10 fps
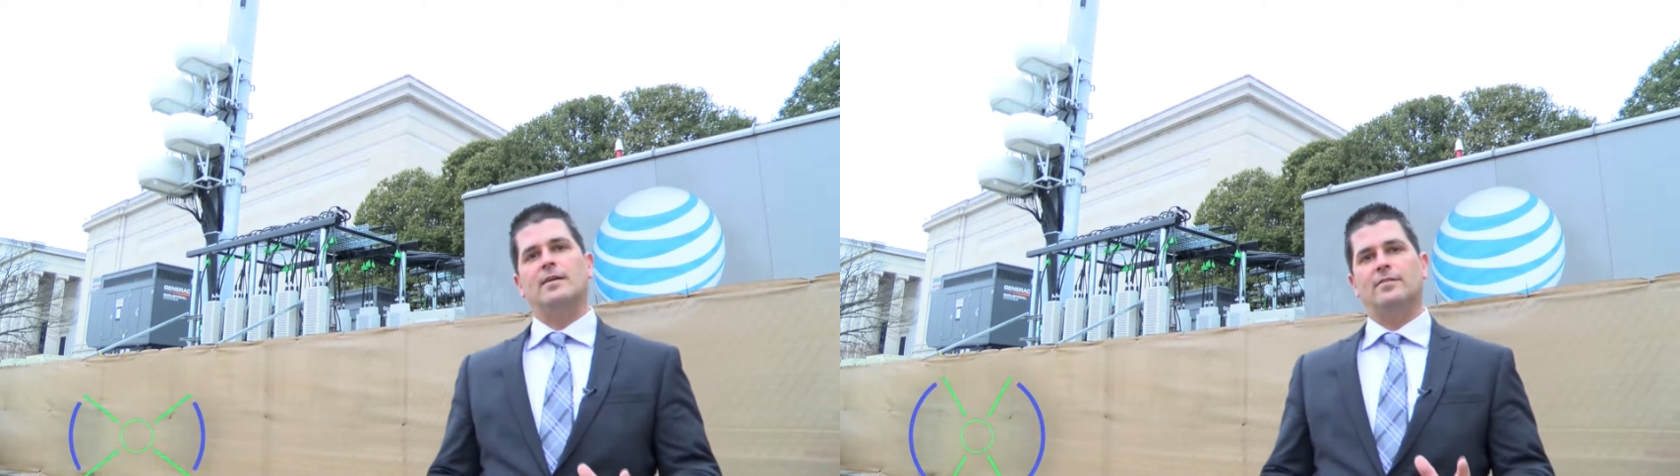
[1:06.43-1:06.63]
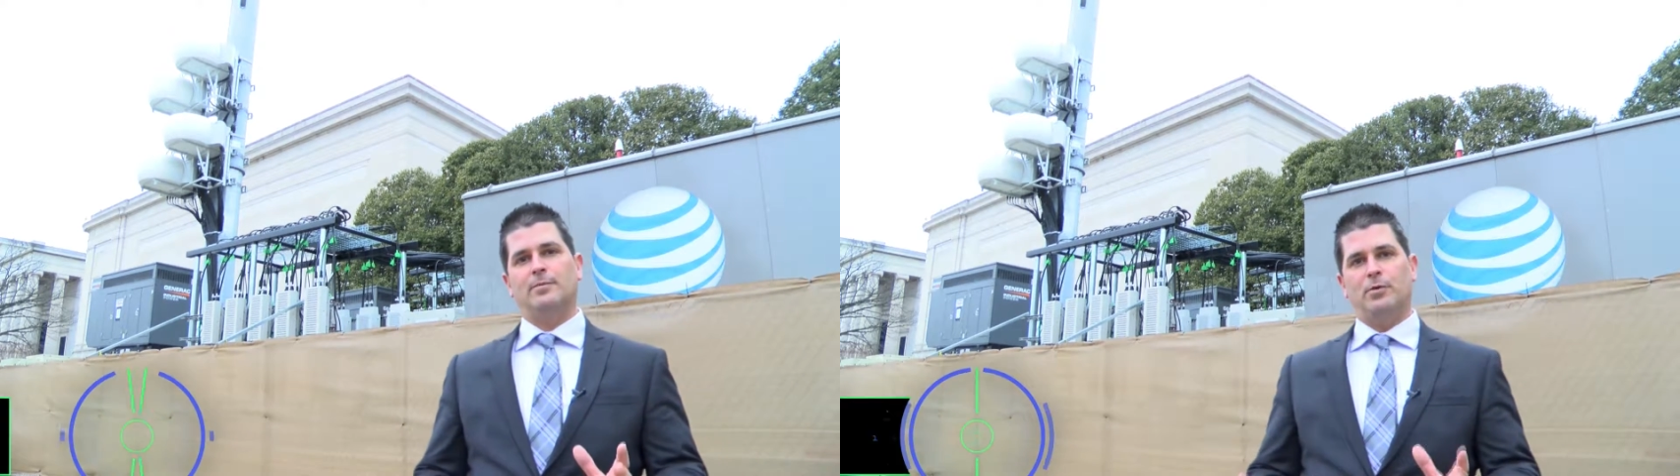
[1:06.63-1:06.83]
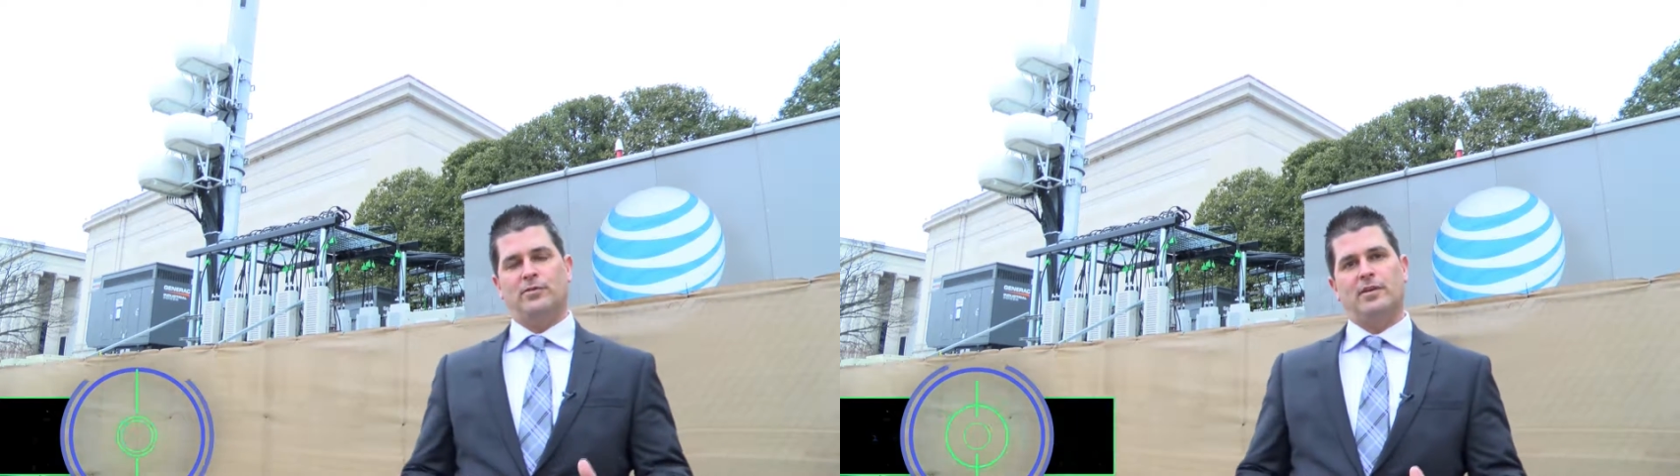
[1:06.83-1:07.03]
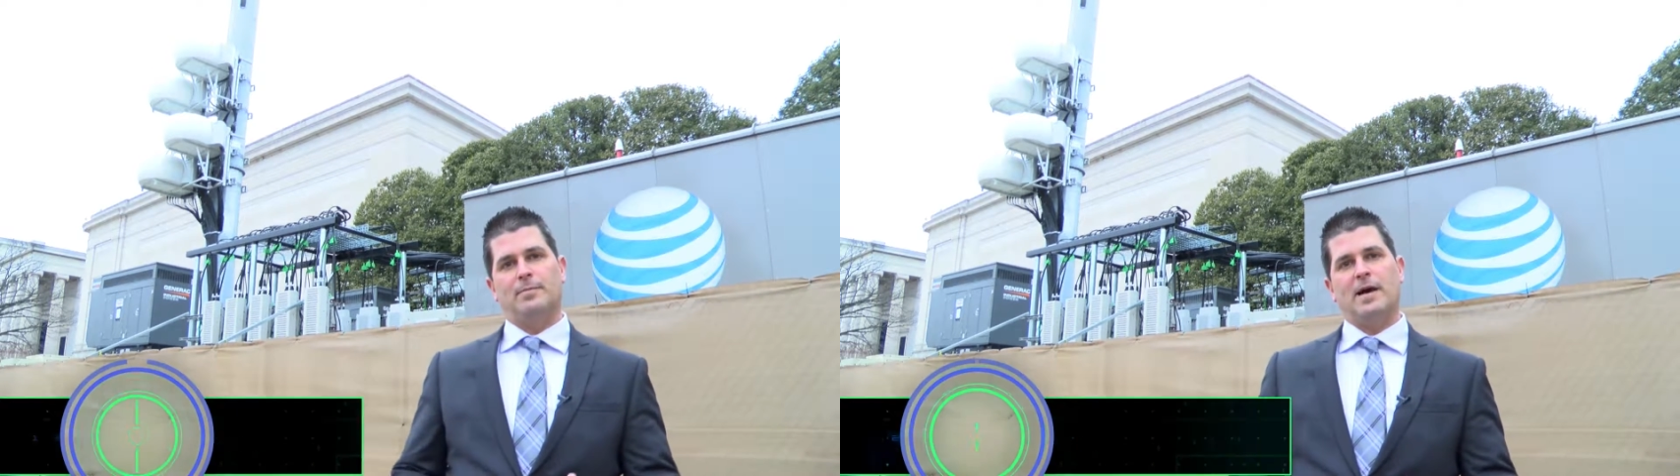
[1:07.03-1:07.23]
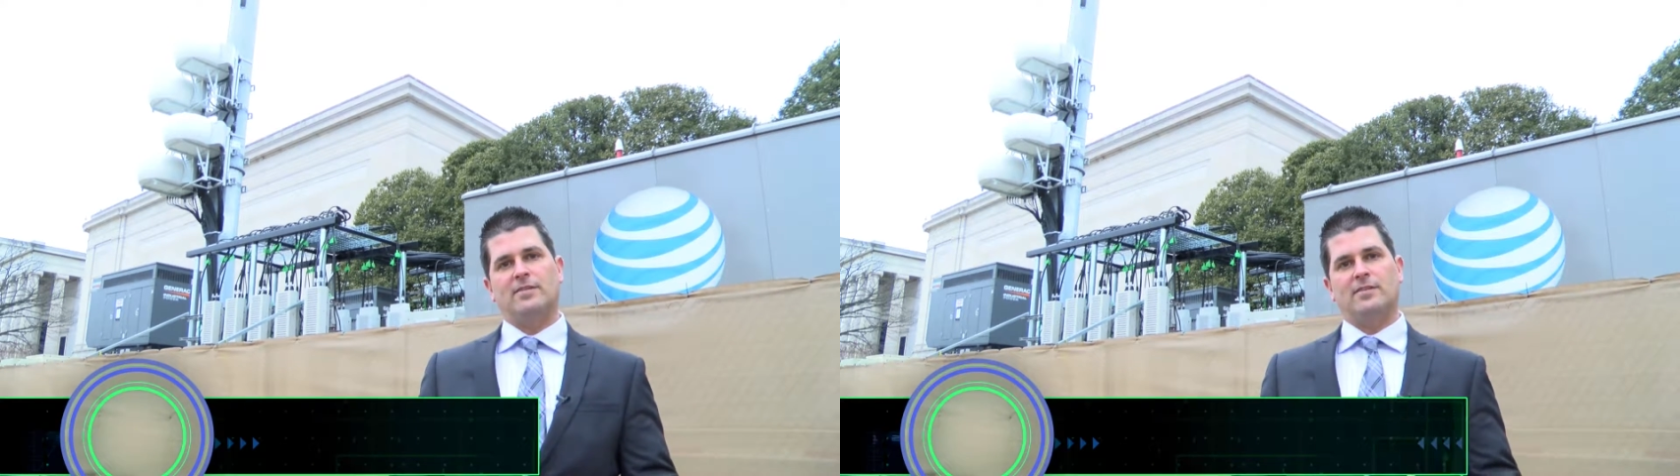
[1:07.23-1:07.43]
is a boost in
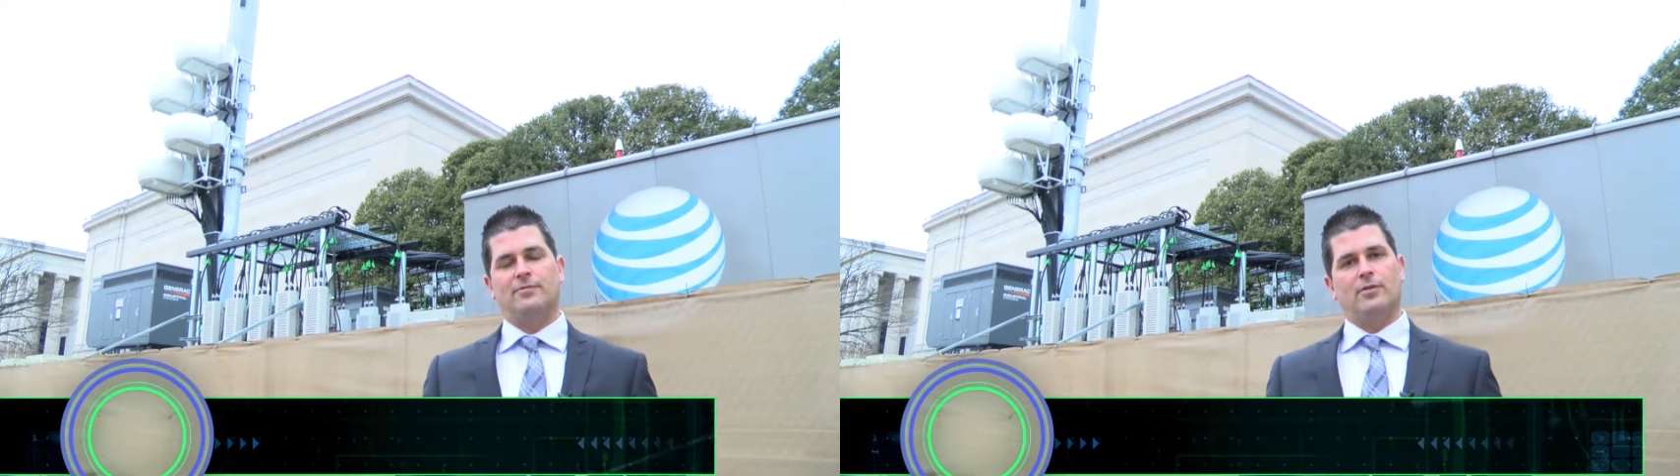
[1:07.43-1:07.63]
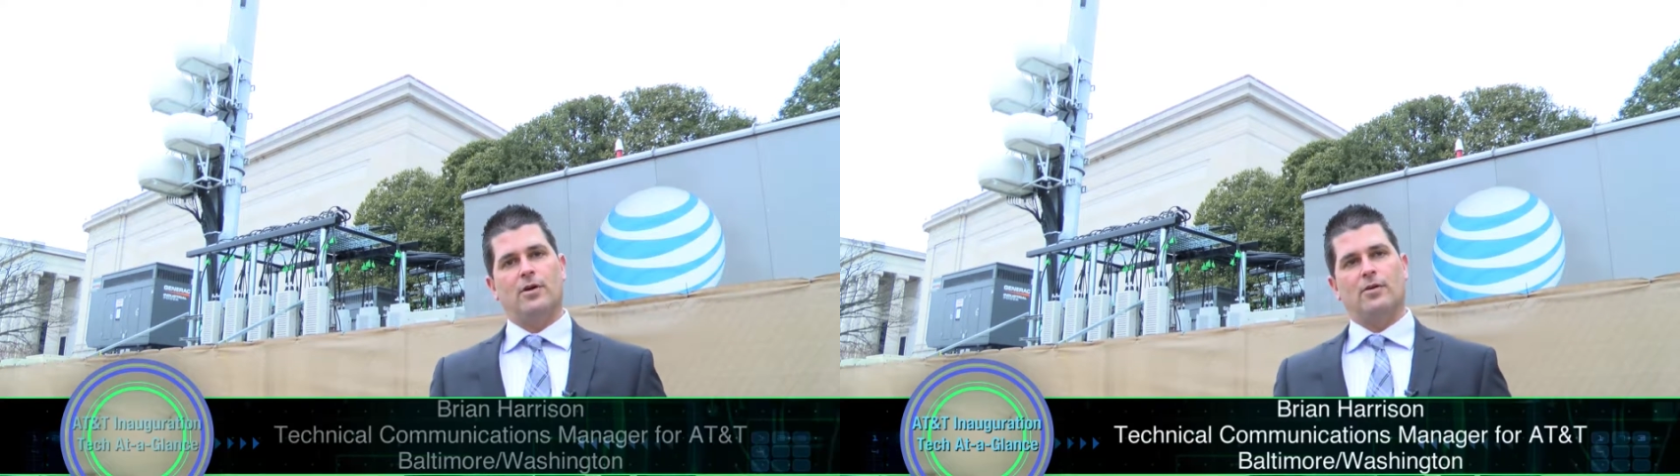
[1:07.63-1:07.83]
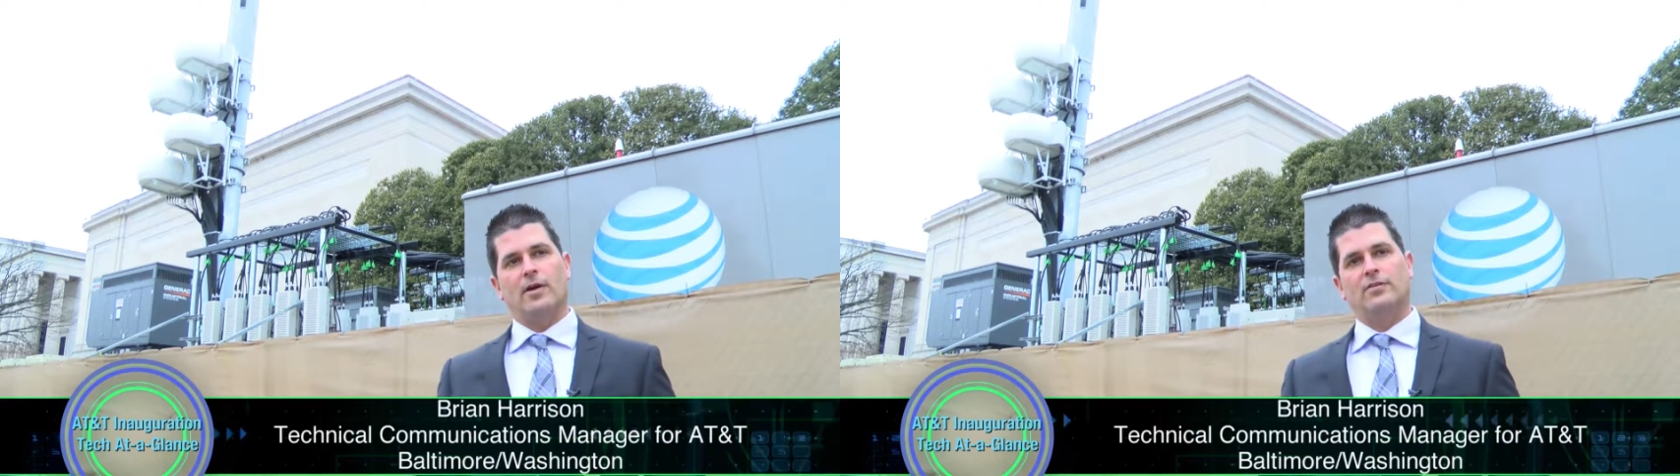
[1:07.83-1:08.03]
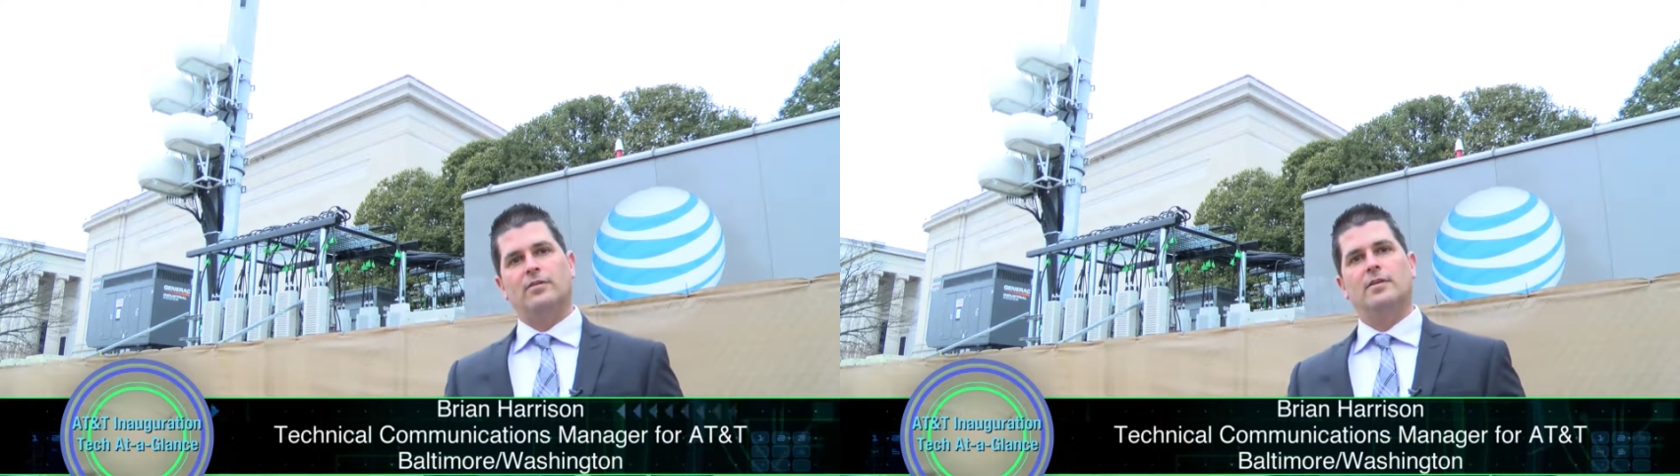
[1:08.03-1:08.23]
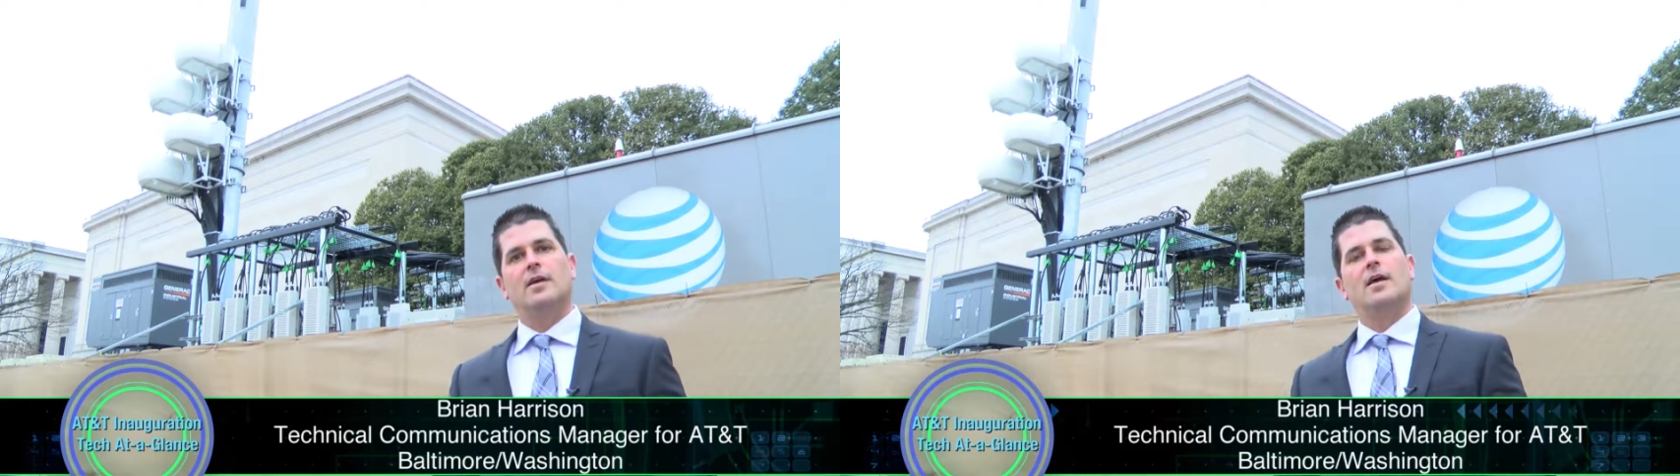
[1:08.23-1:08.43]
capacity for
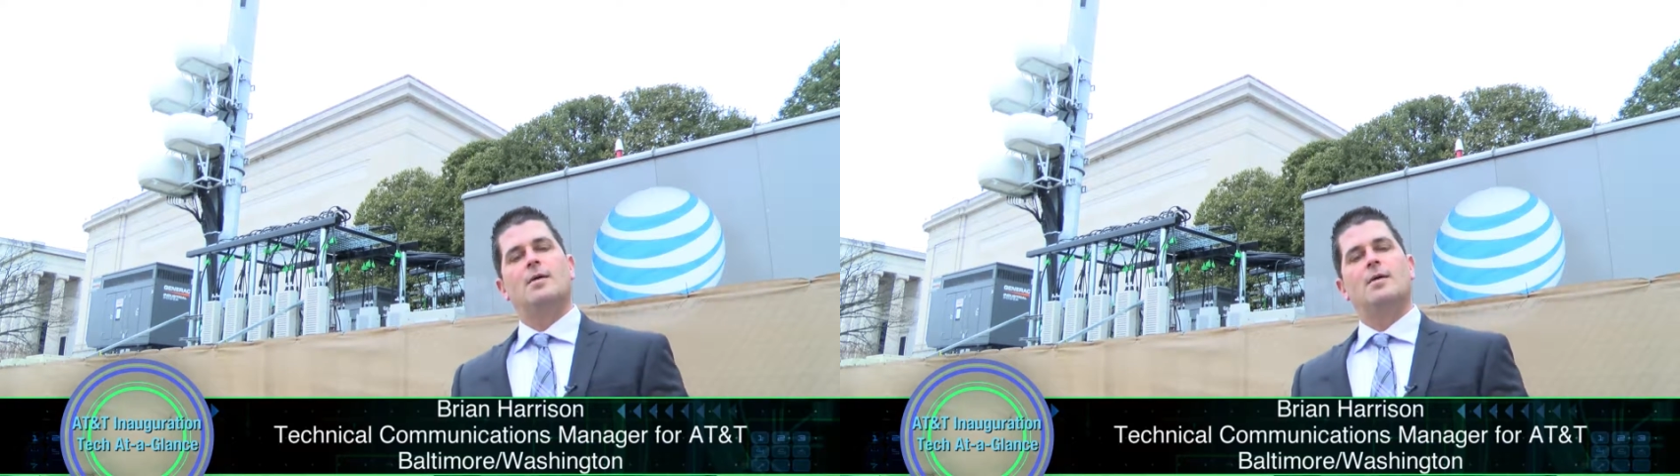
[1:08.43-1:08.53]
inauguration,